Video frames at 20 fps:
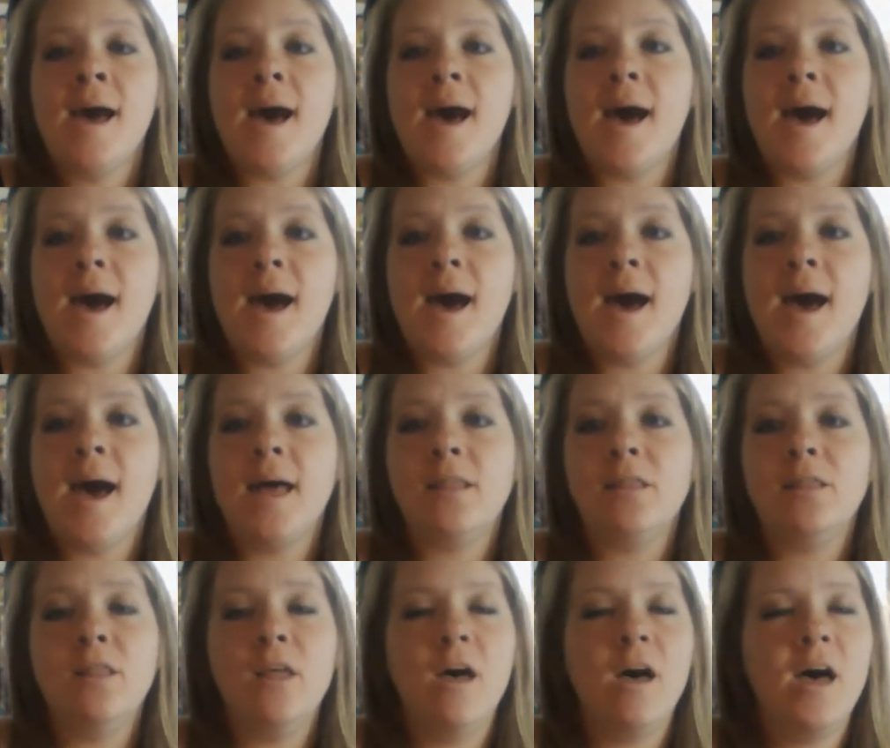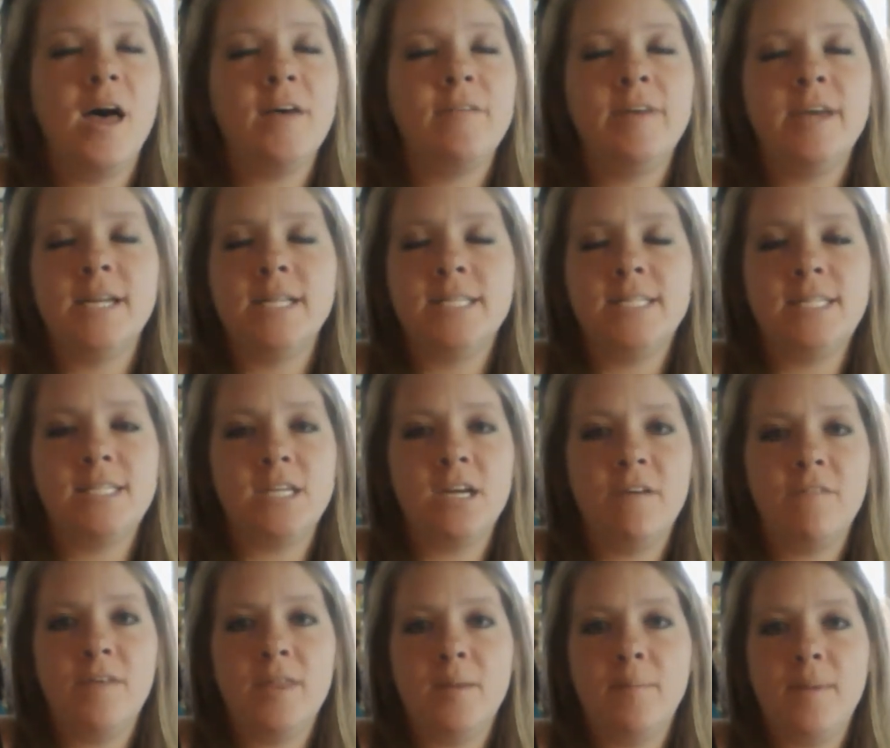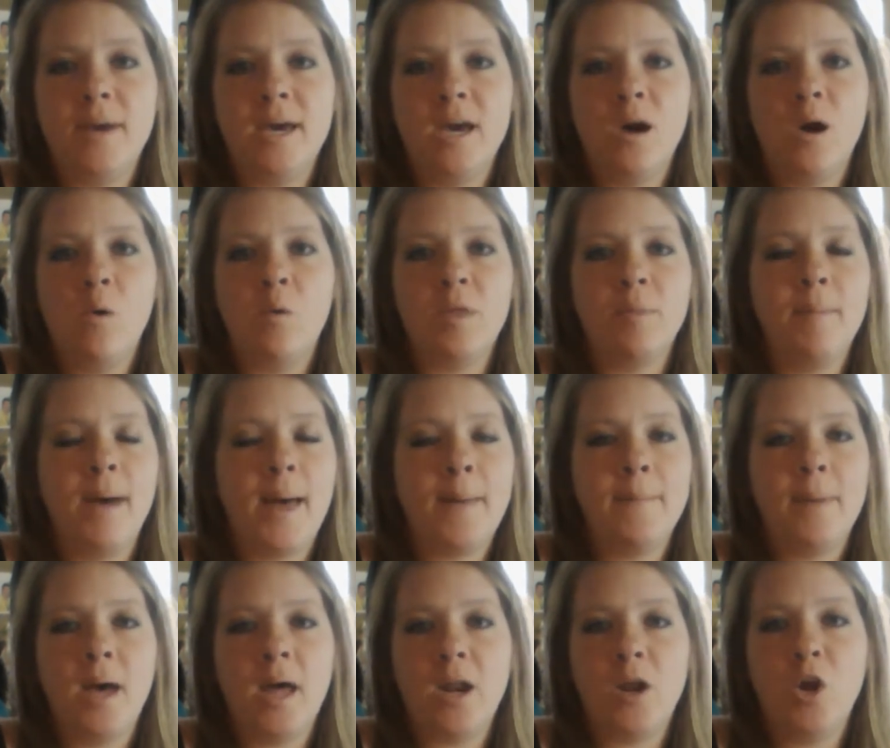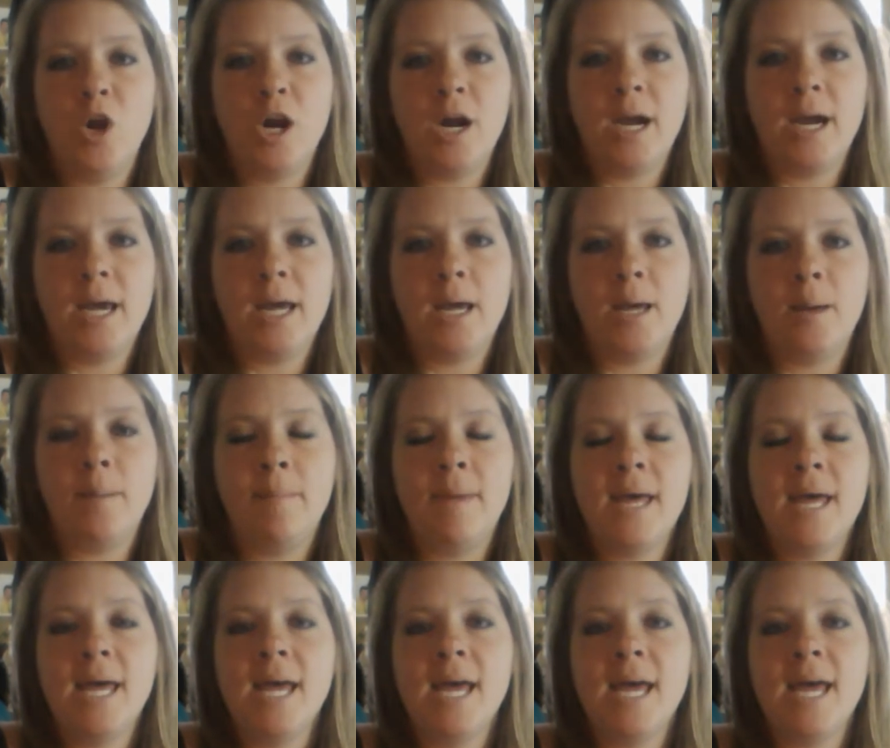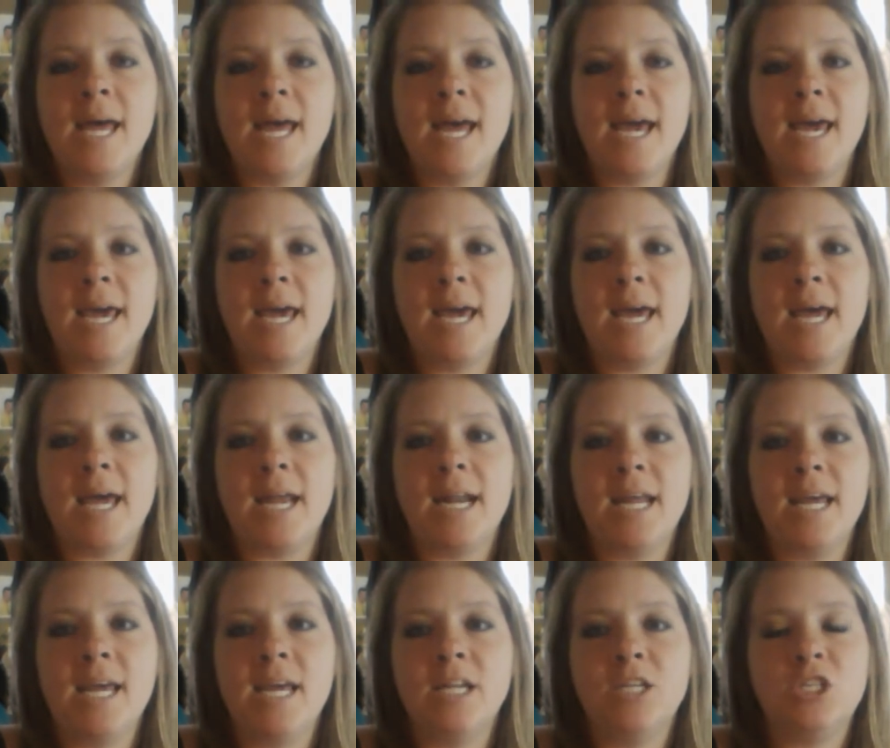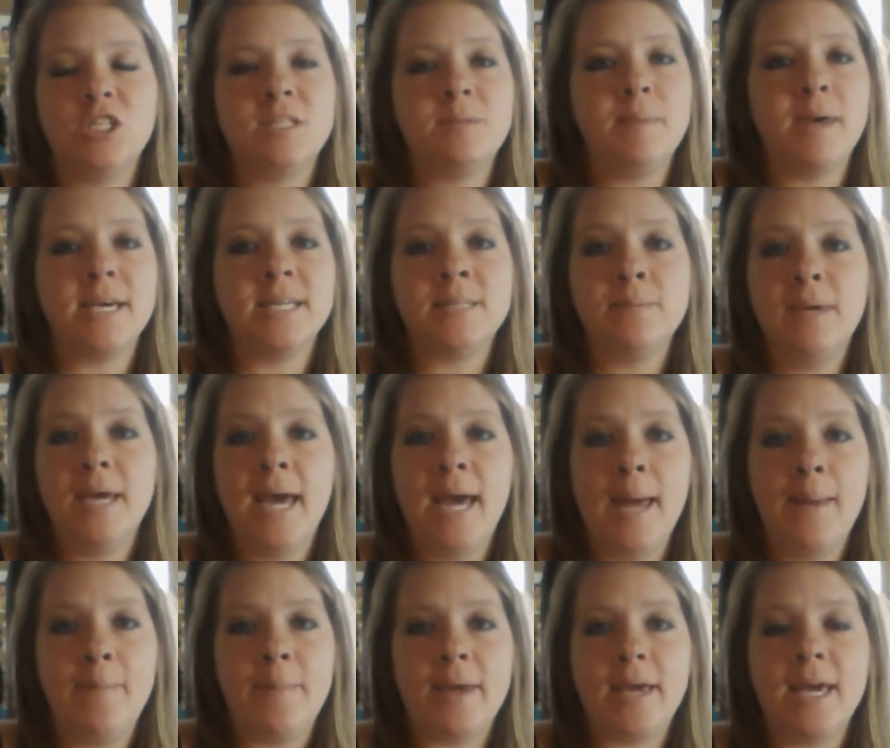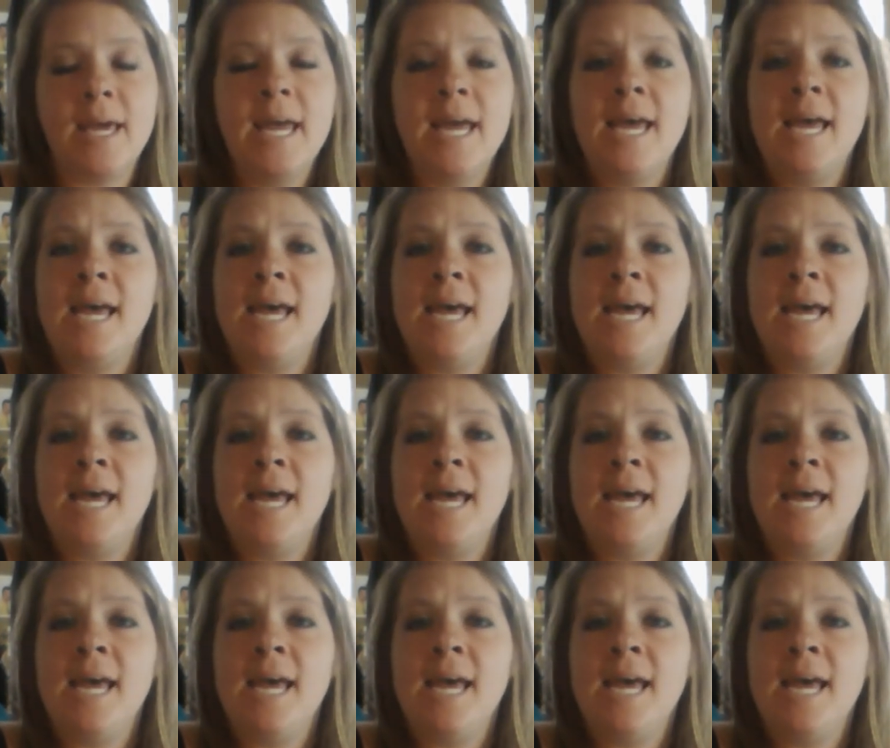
I love getting stuff in the mail with my monogram, and it just makes me happy.